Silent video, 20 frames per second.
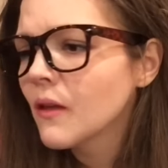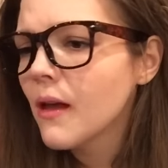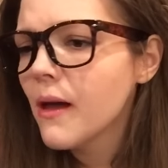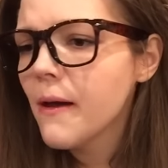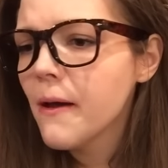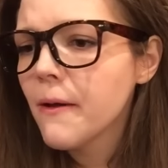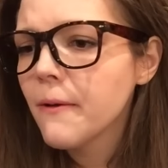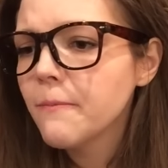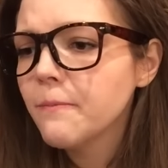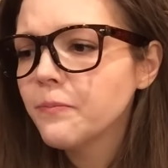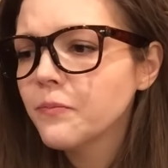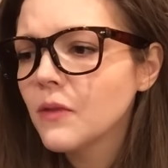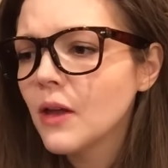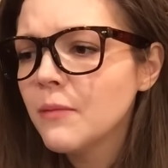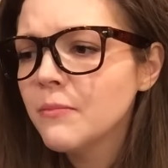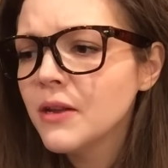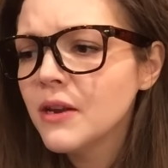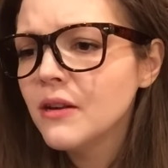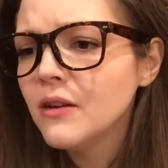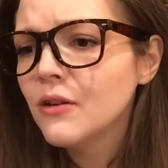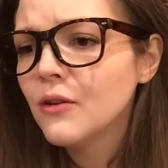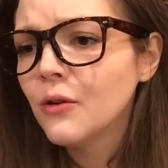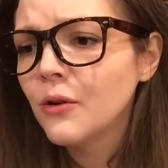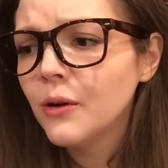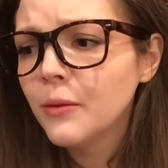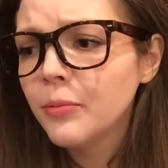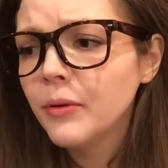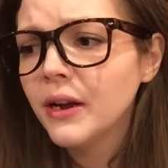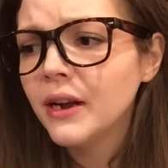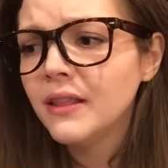Um, I'm going to
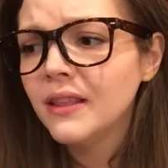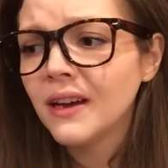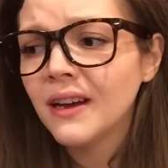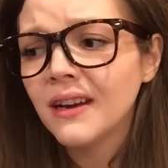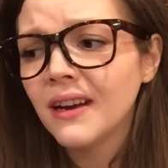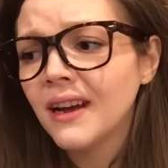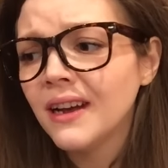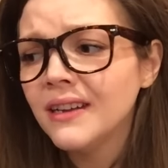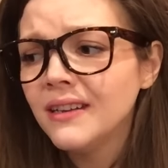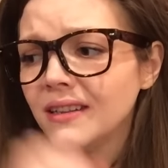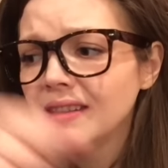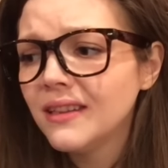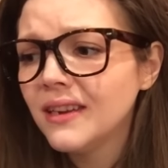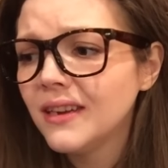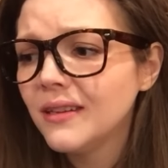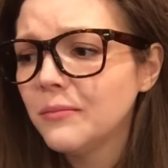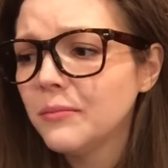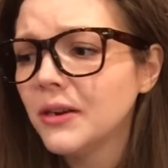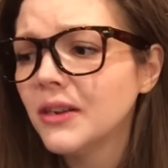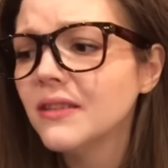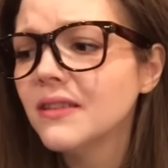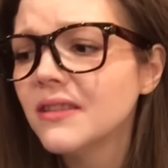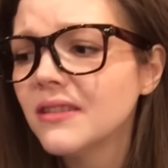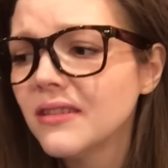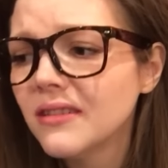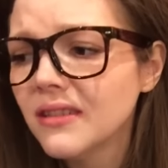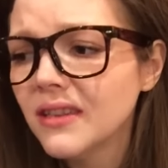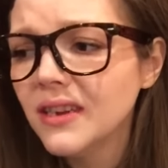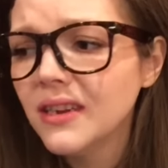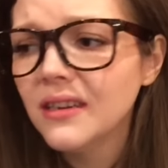incorporate that I, that
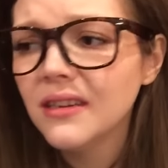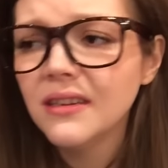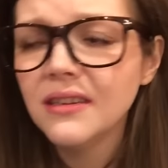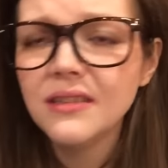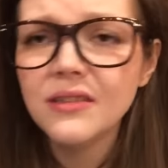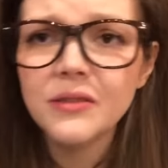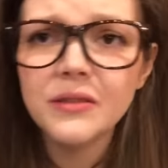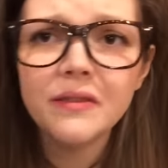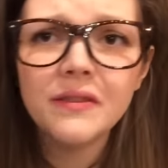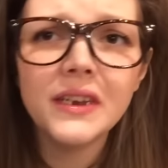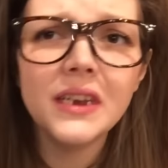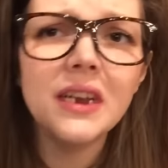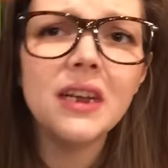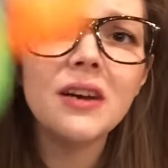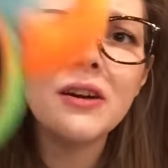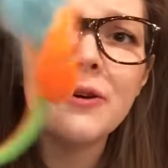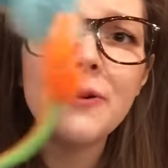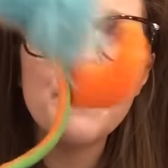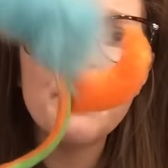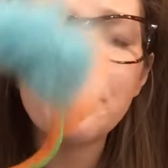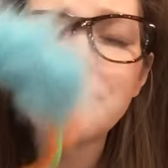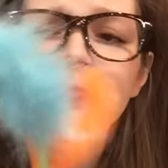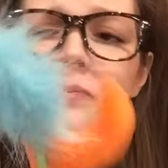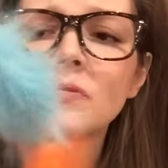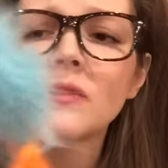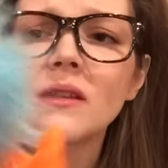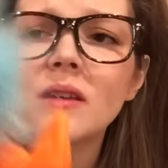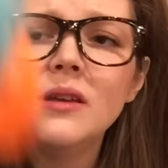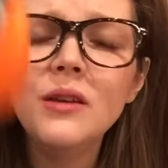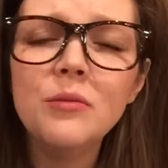monster thing into a video.
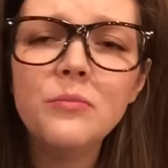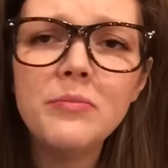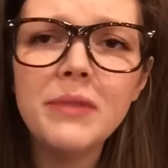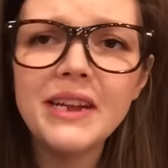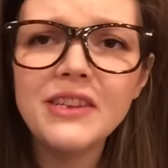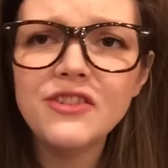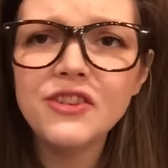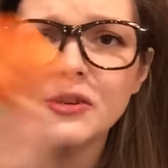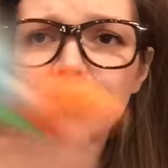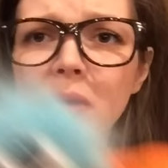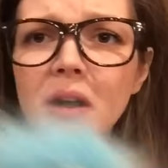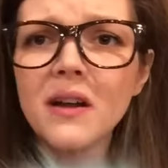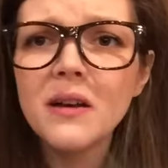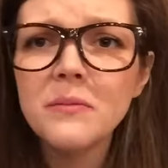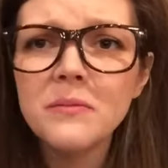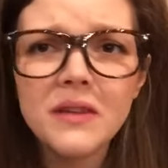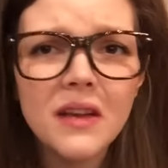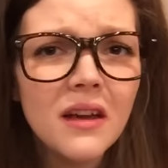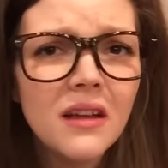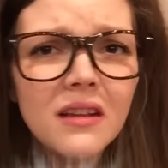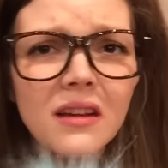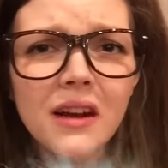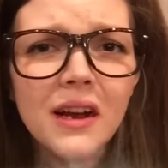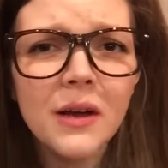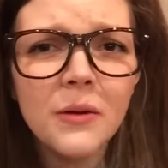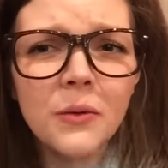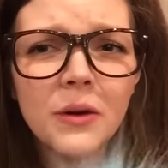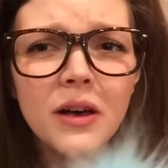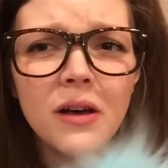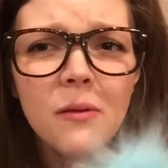You bet your bottom dollar
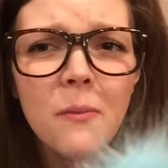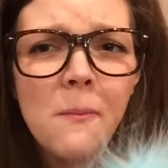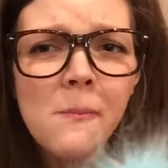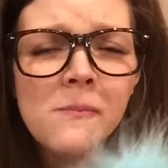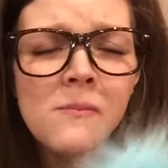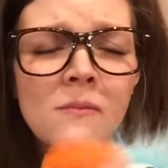I will.